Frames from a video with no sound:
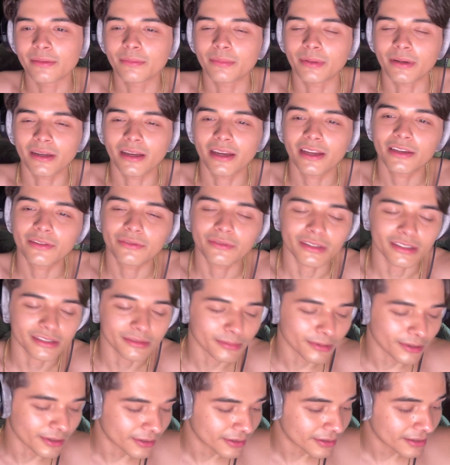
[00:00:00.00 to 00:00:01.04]
But anyways,
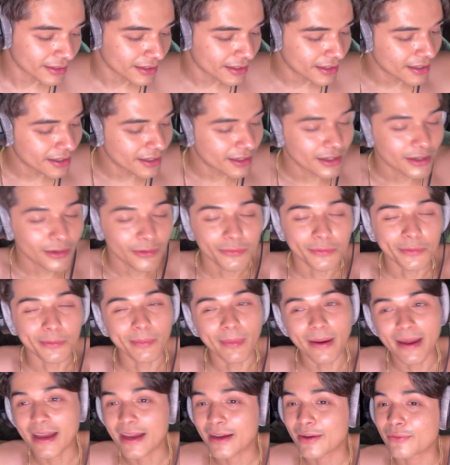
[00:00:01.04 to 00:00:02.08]
bro, we're
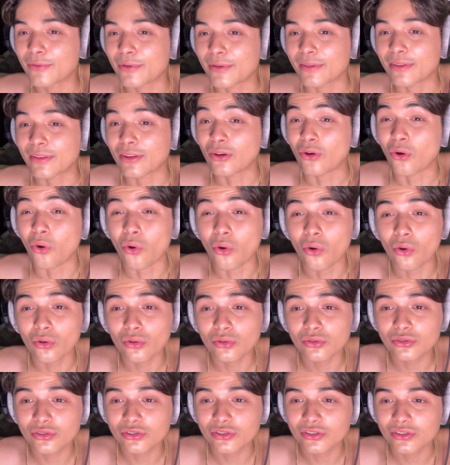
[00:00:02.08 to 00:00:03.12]
back with
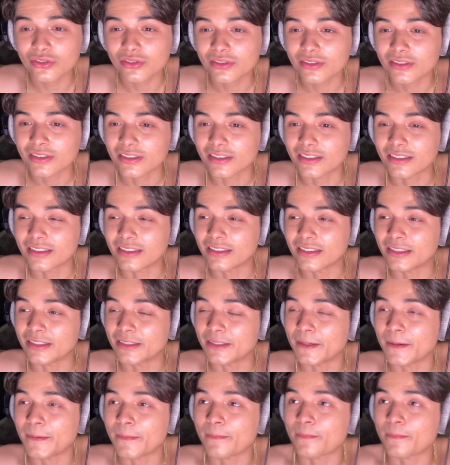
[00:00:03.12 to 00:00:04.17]
goals. Let